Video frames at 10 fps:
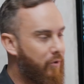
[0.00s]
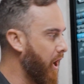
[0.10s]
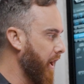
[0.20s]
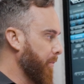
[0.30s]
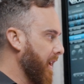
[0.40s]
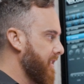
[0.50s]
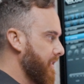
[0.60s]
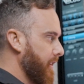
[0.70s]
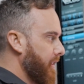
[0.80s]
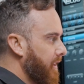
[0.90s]

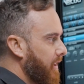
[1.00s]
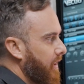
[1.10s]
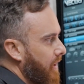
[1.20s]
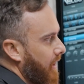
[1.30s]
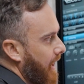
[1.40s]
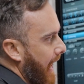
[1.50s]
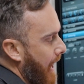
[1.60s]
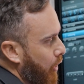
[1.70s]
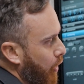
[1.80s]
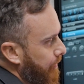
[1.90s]
rhinoplasty.
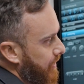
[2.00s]
Our goal of